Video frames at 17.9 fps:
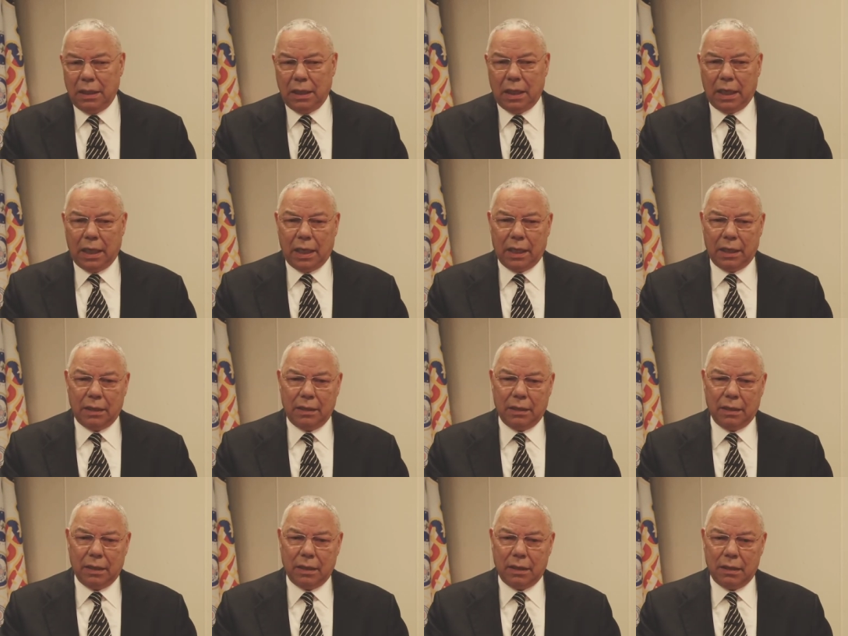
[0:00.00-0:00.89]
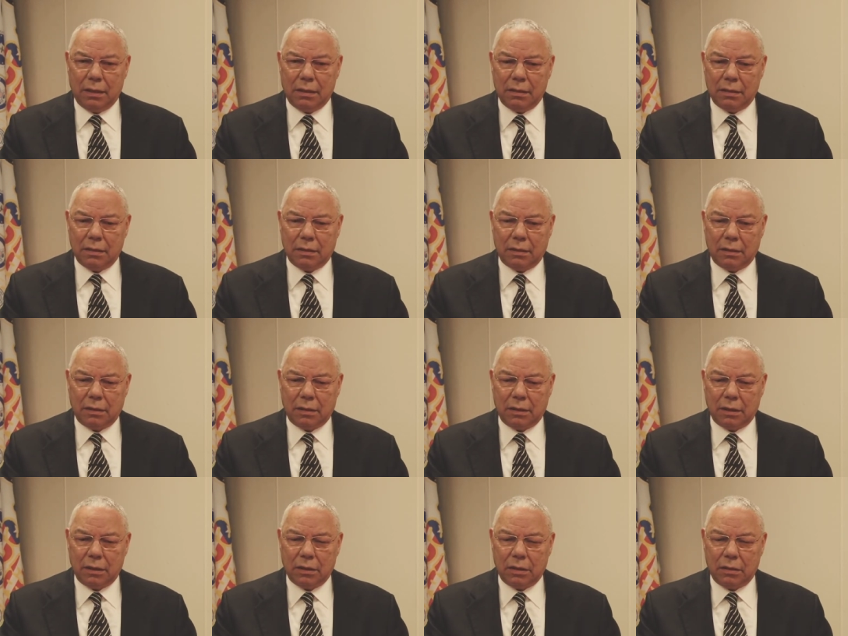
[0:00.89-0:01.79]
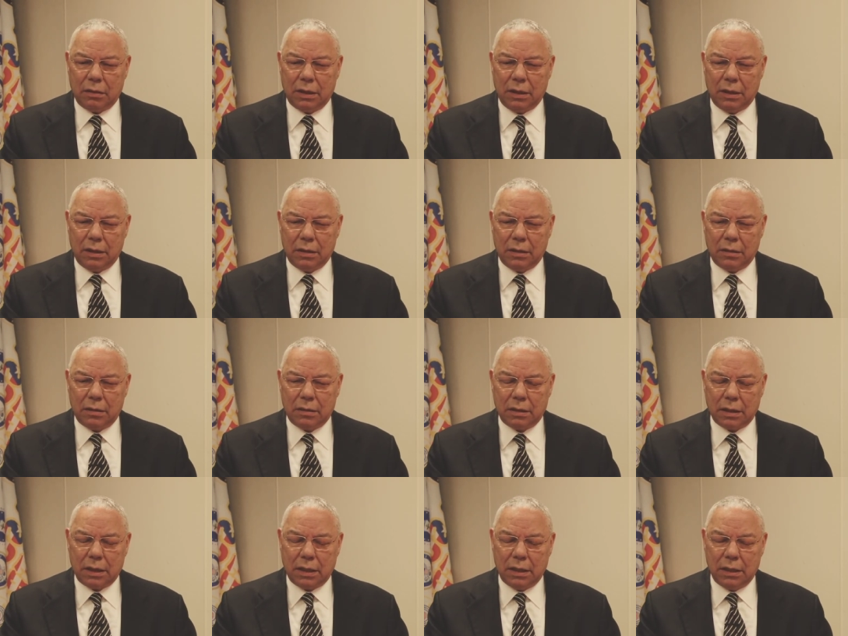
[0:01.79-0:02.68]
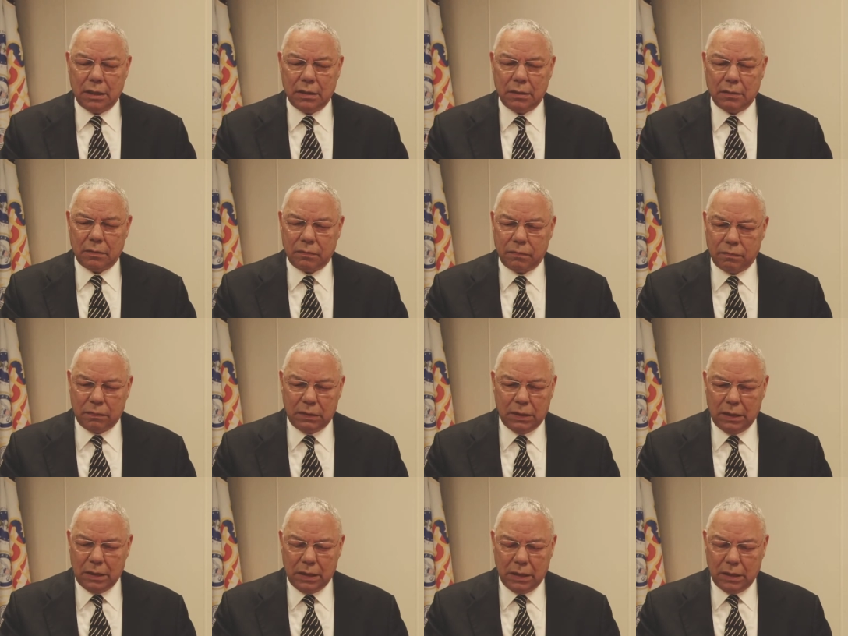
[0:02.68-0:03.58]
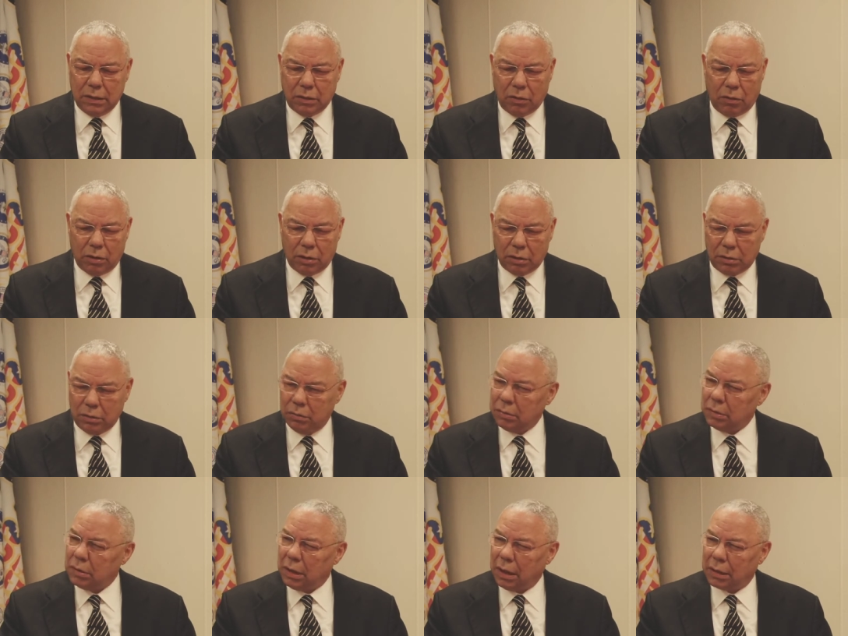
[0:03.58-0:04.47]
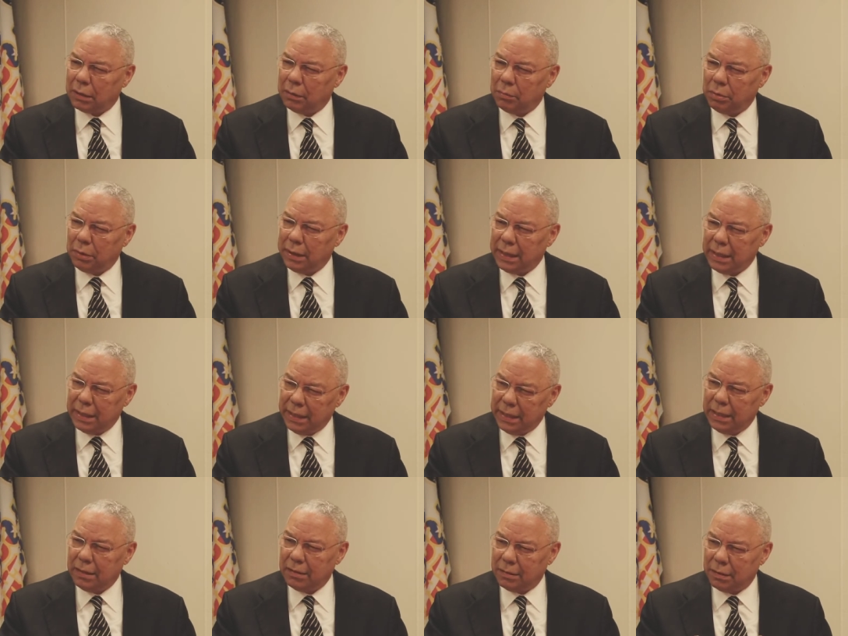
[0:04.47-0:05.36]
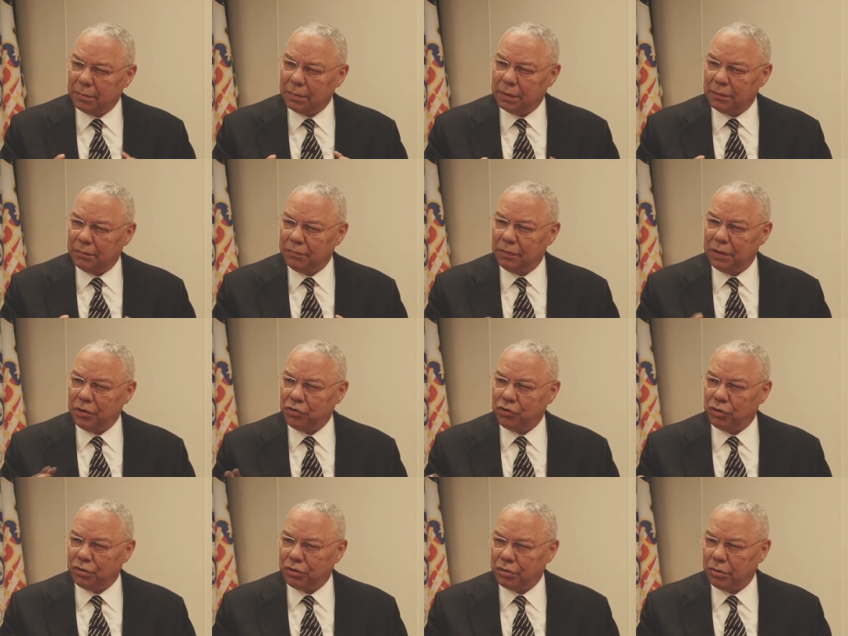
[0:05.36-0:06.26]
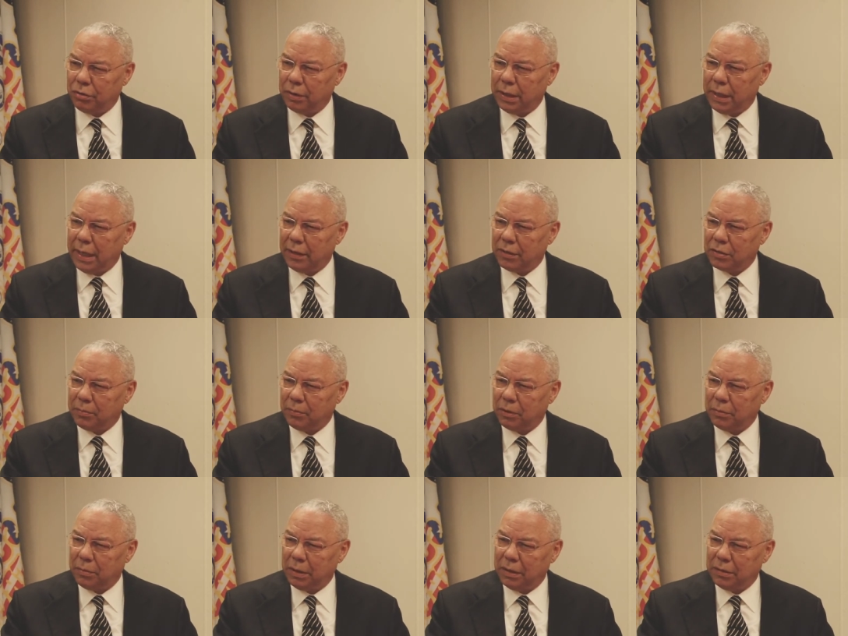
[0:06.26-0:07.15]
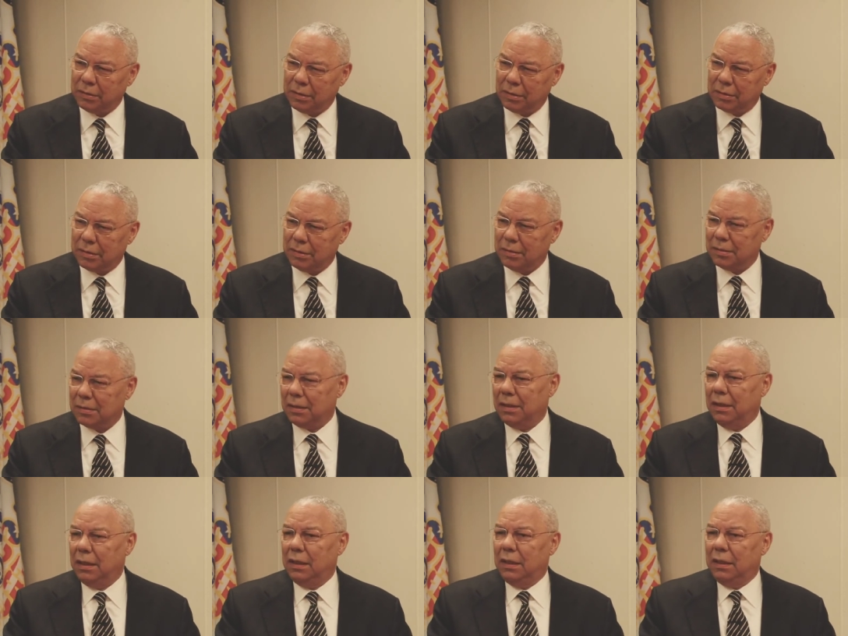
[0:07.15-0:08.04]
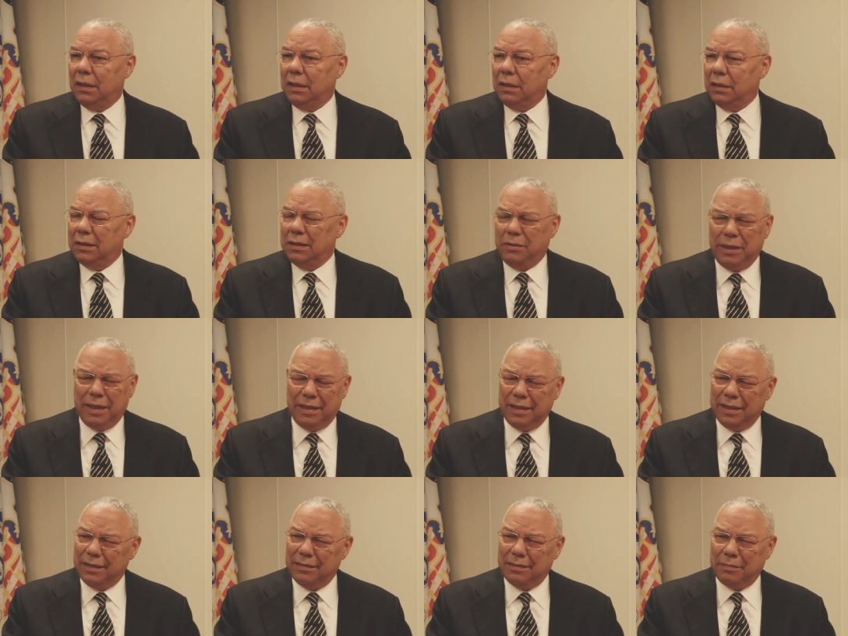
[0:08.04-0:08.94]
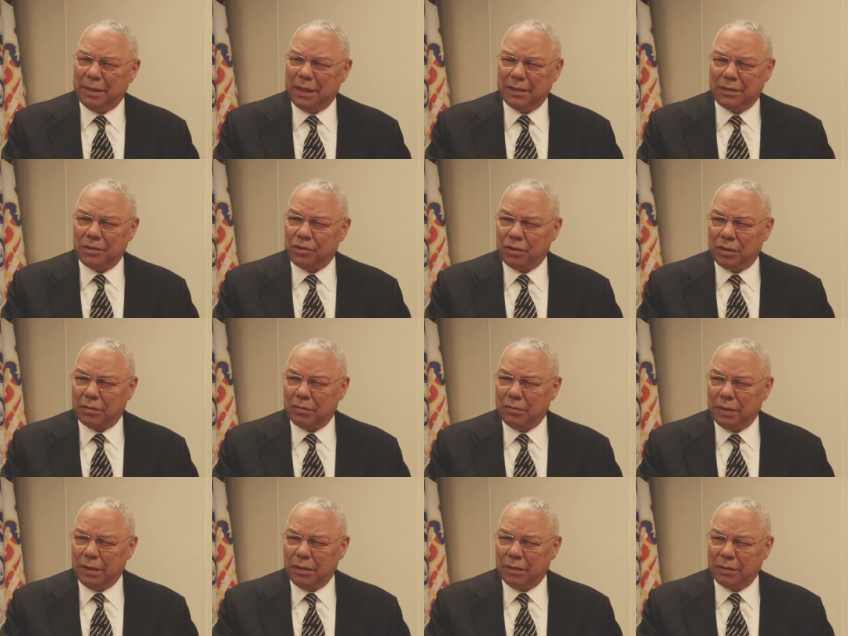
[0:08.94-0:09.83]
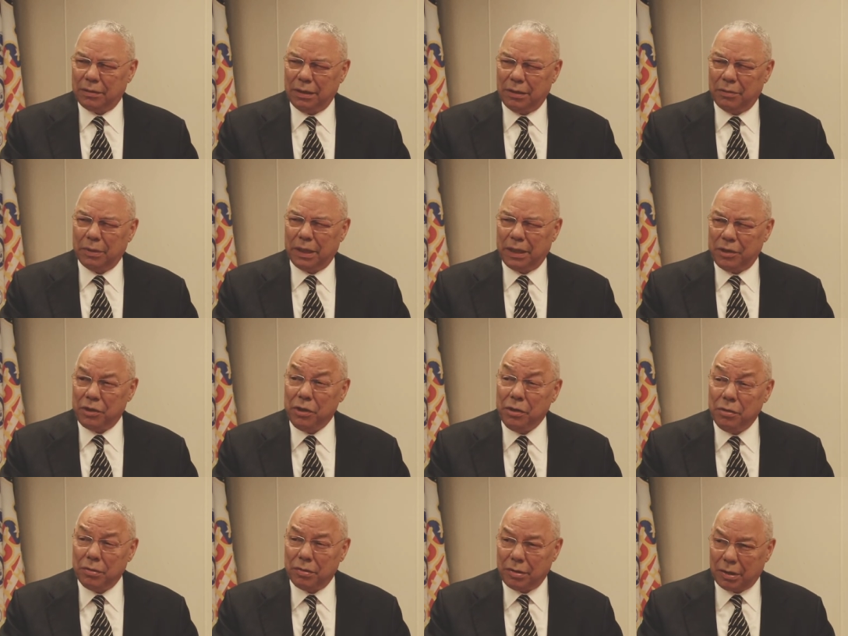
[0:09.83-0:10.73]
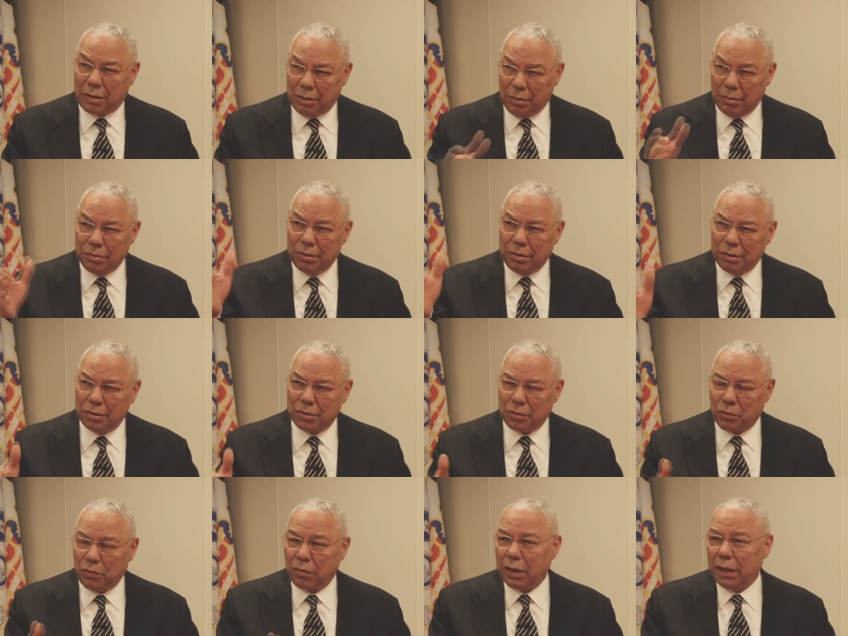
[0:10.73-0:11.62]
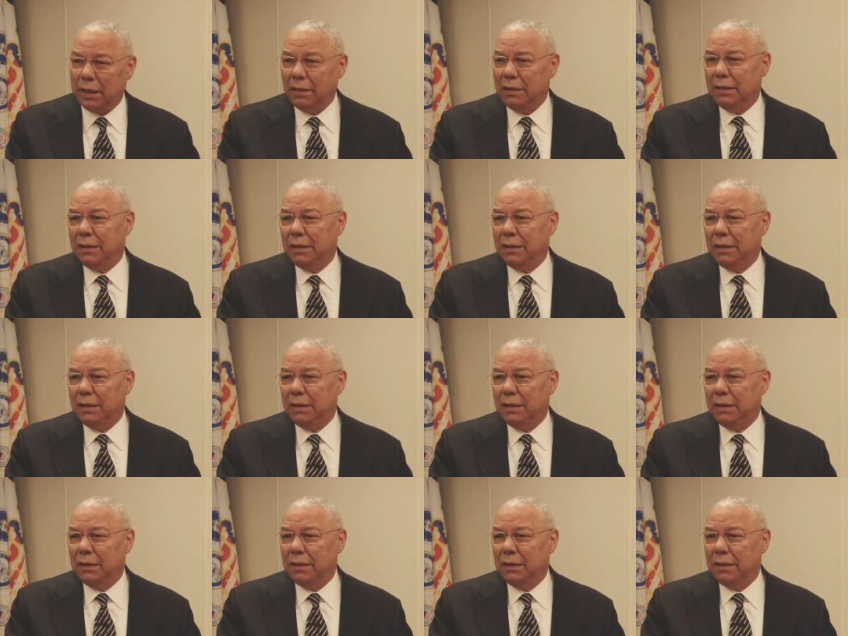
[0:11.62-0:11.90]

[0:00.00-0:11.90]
And uh, his, his, he, his article was not complete. He needed something to finish it. So he asked one of my assistants is there anything about the journal we, you know, we can use to close this story?